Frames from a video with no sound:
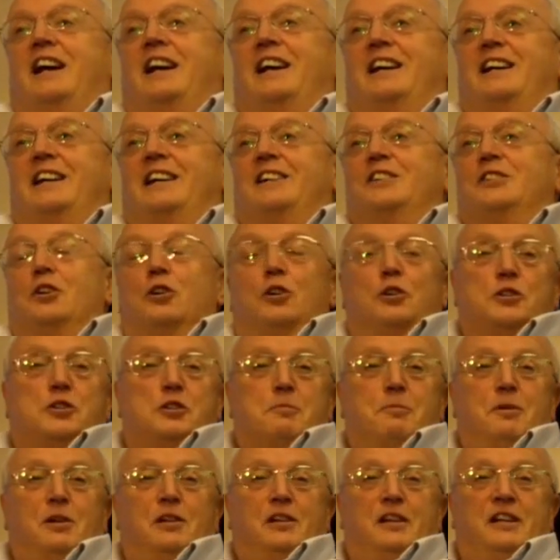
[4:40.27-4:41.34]
and
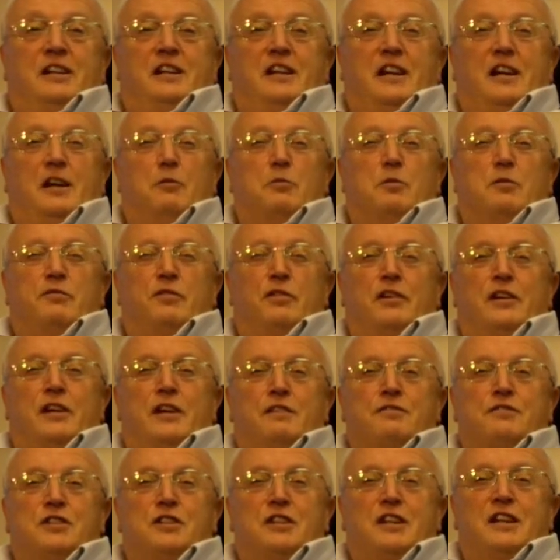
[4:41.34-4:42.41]
ultimately how we've
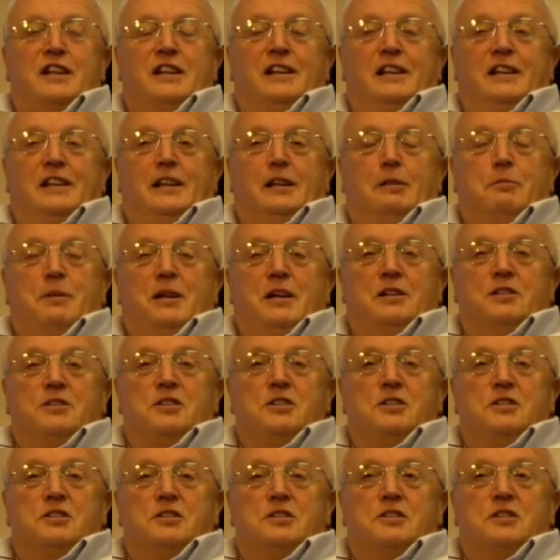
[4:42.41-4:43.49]
arrived today at Little
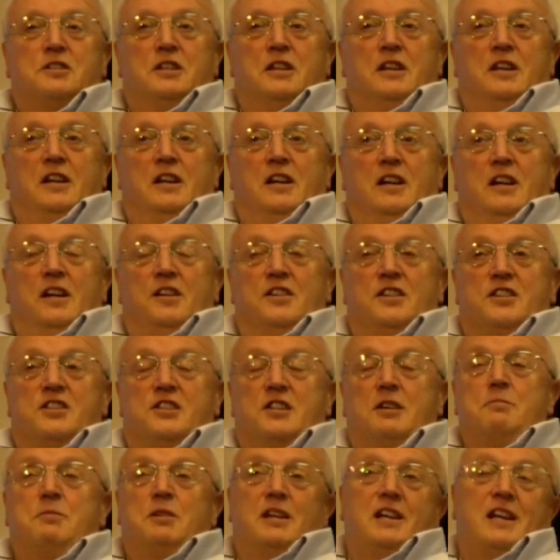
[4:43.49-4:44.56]
Belters. And the
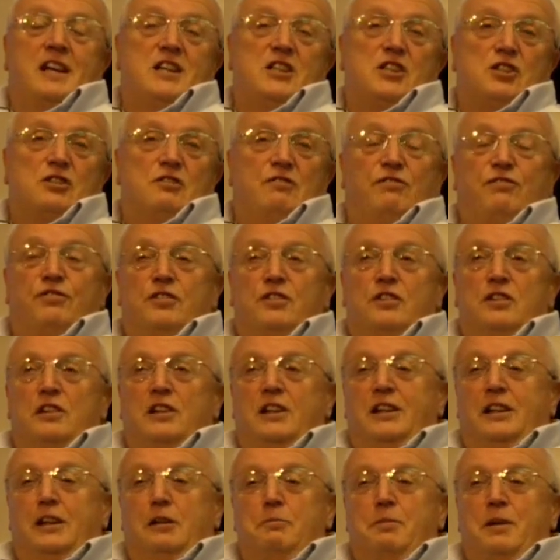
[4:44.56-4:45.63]
stimulation for
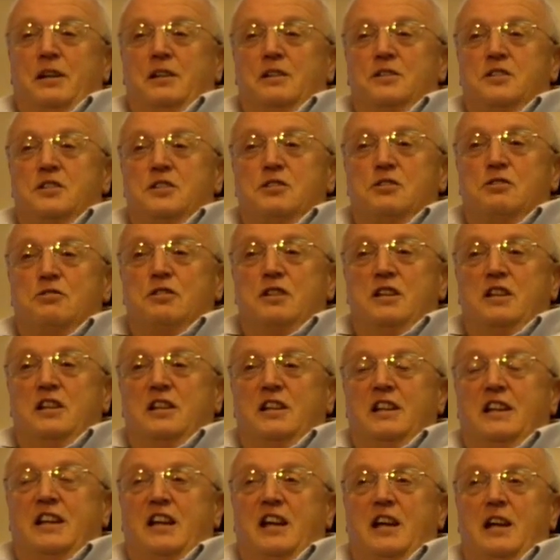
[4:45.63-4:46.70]
Little Belters
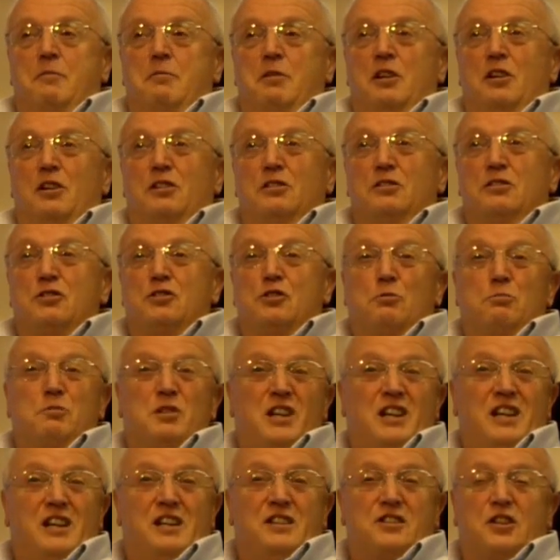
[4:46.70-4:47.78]
really came along some
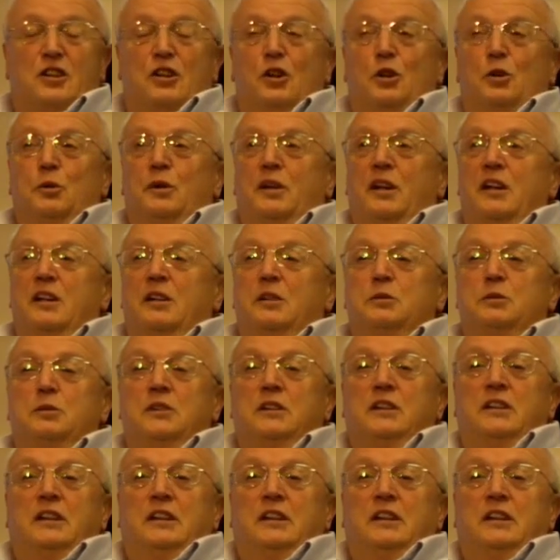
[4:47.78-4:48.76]
years ago now,